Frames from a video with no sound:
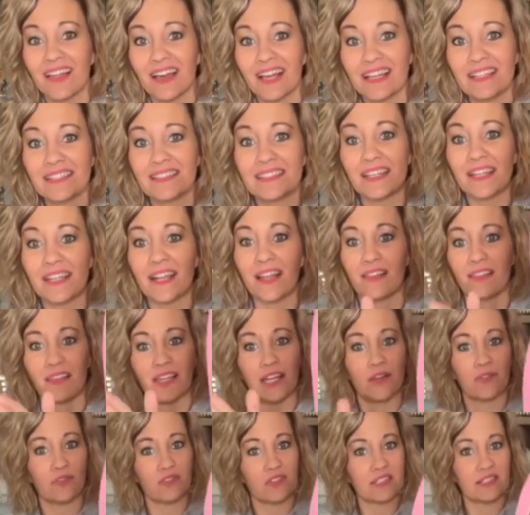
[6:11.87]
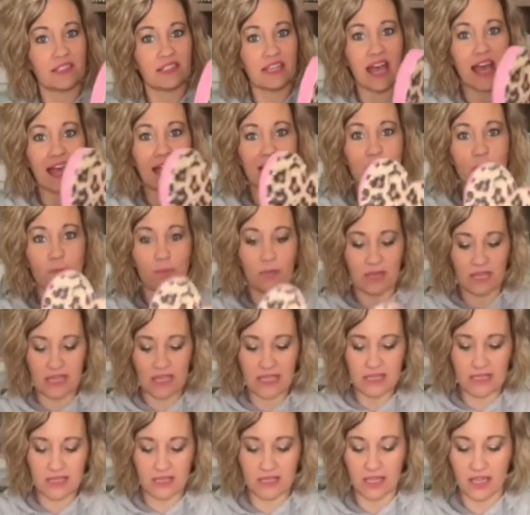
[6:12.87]
I said, I left the sides
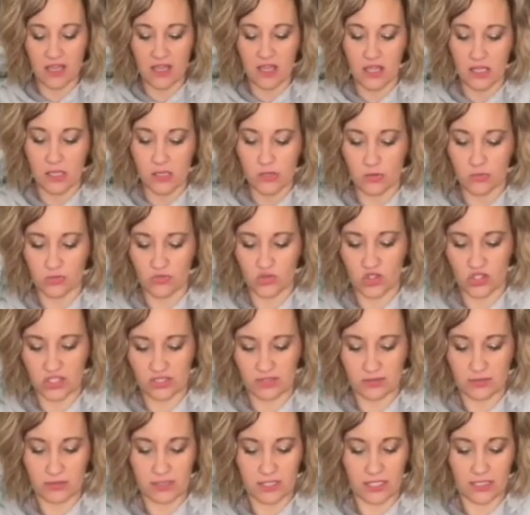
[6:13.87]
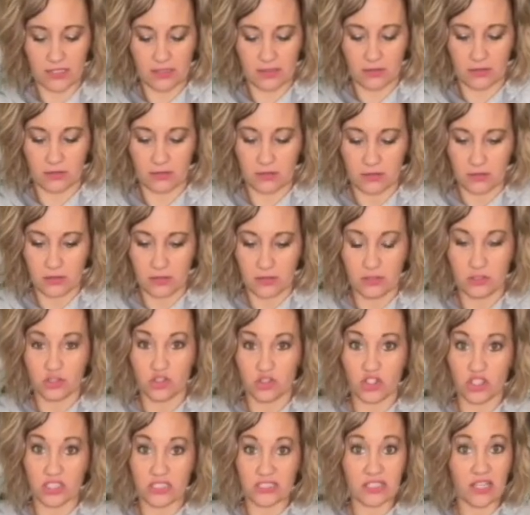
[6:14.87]
pink. You just
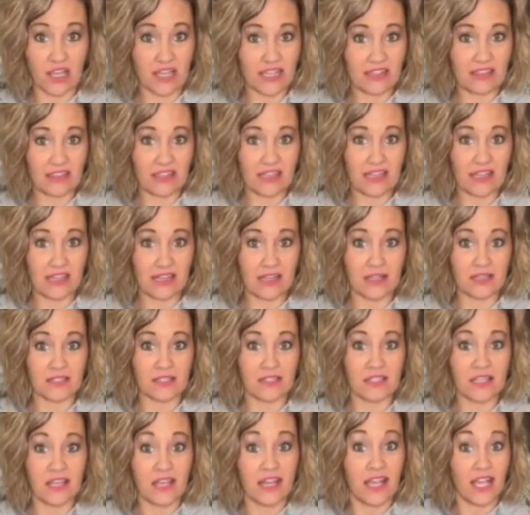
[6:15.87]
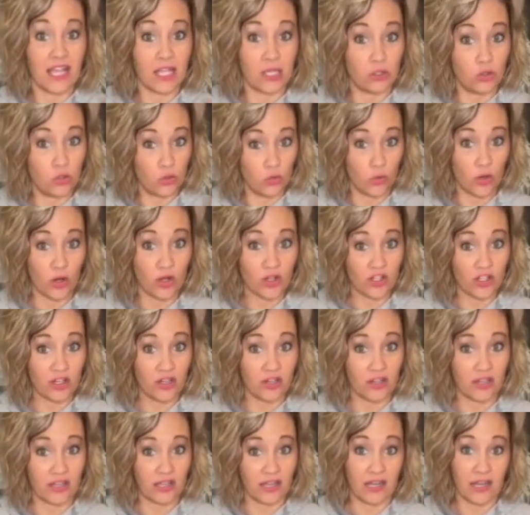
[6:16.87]
like this, and you are done.
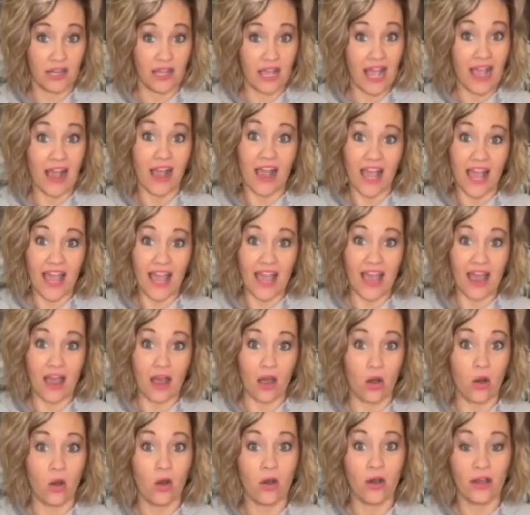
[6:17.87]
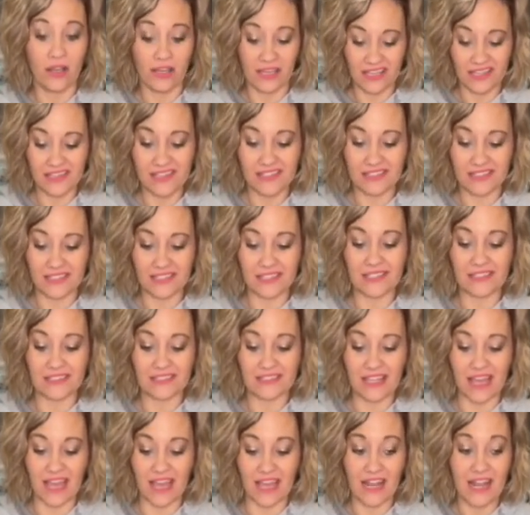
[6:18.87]
How easy is
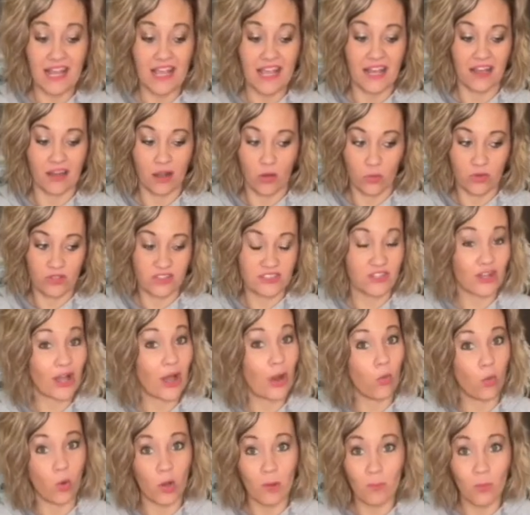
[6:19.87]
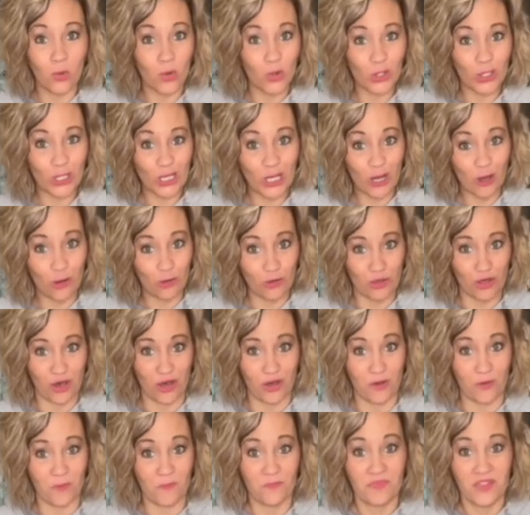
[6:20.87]
that? And now we still got one more to go
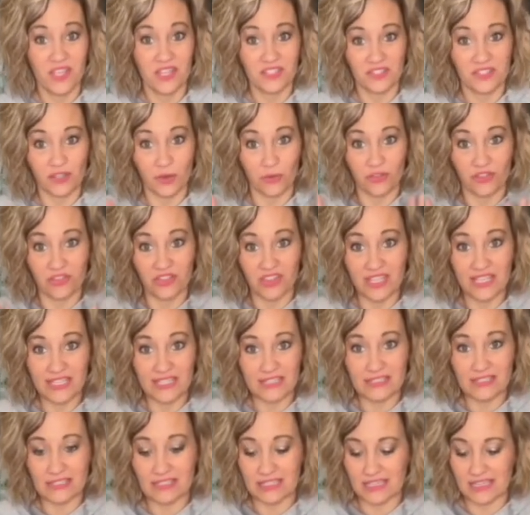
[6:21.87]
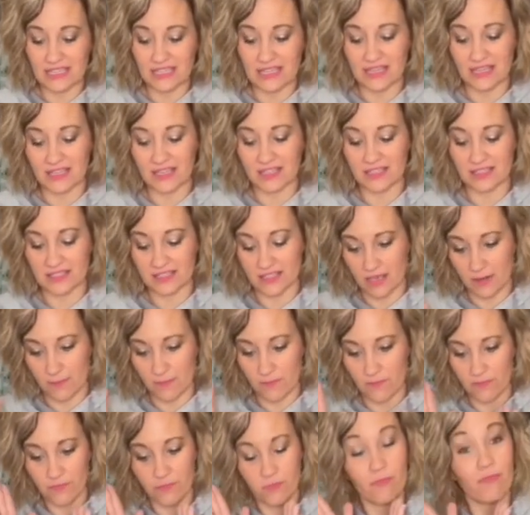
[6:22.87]
though. So this is
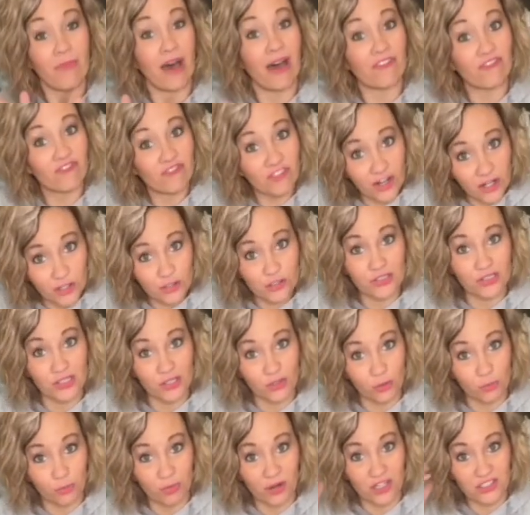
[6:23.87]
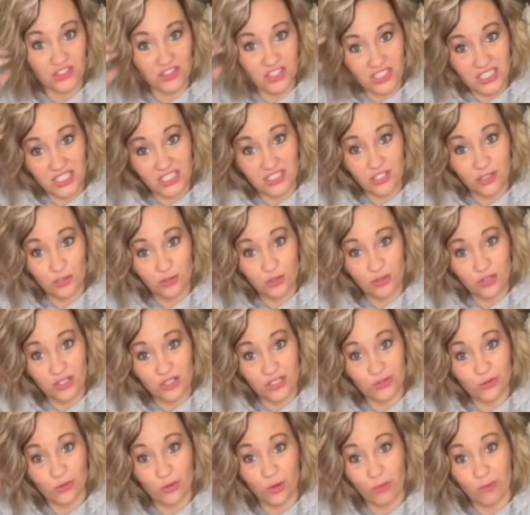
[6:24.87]
my first little project. I told you these were
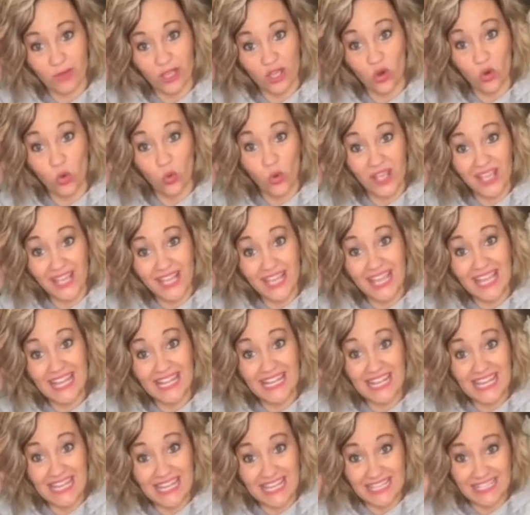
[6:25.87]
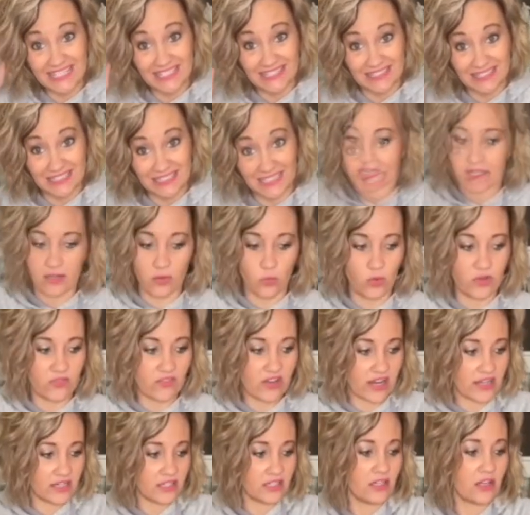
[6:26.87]
gonna be quick and easy. We've got
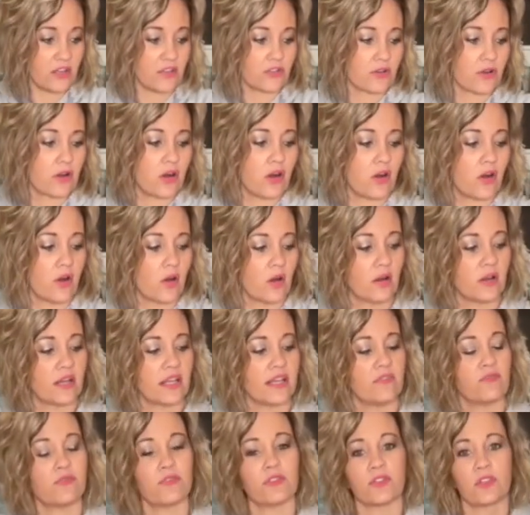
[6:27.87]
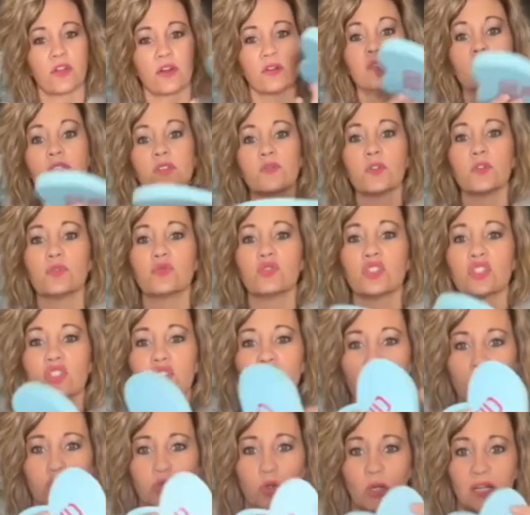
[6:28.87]
another heart, and for those of you just
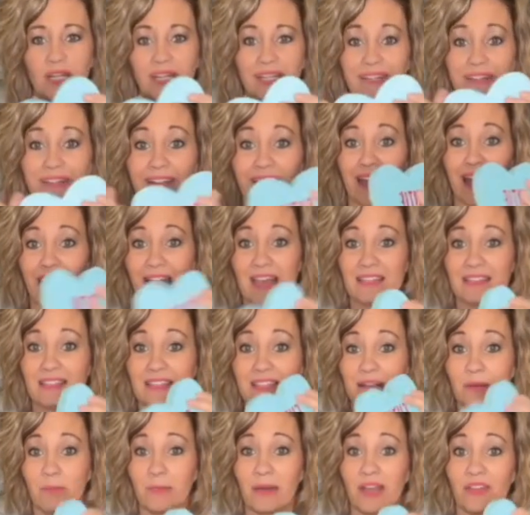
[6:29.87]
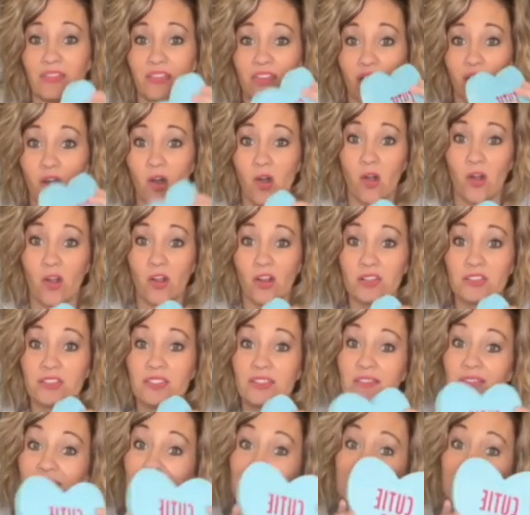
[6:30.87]
joining and asking about the hearts,
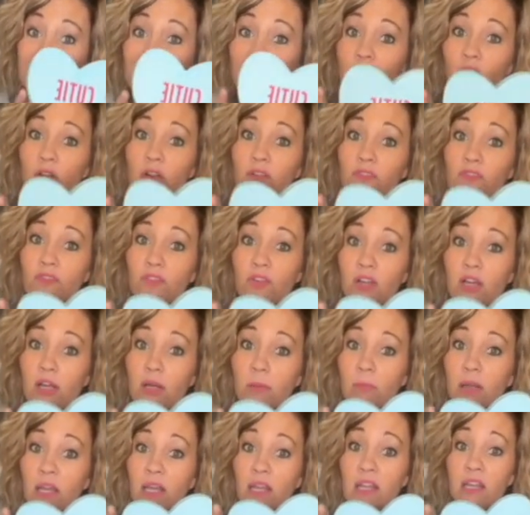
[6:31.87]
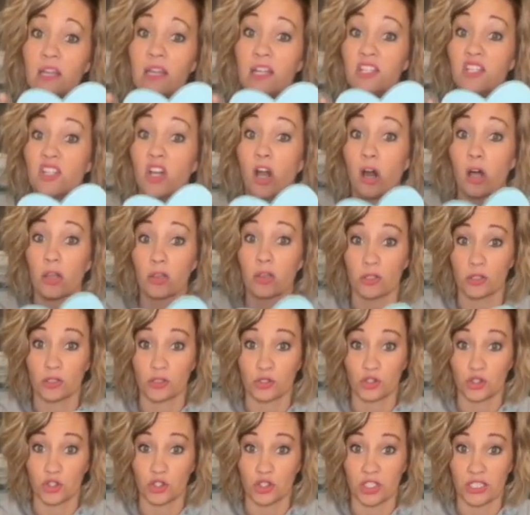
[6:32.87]
these are from Dollar
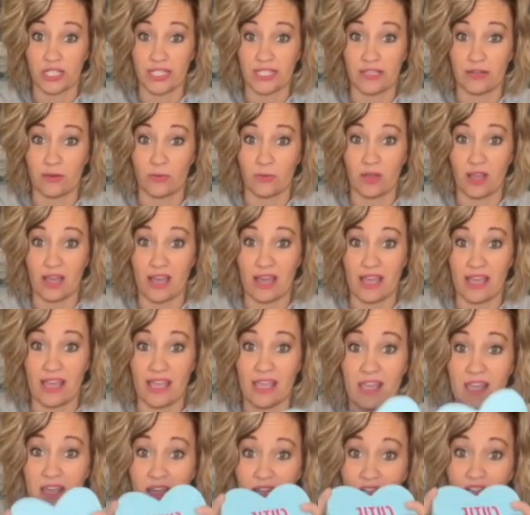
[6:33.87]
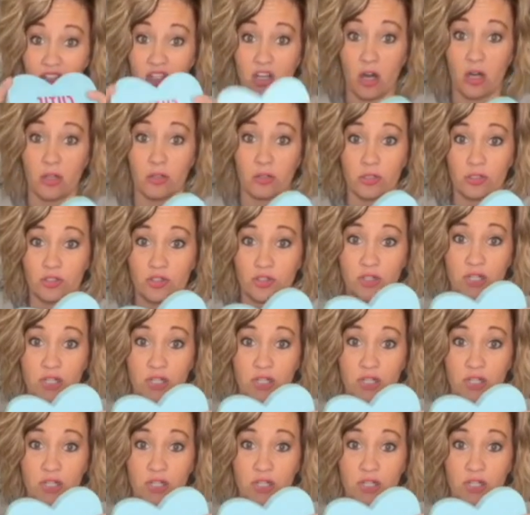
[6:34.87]
Tree, okay? Dollar Tree.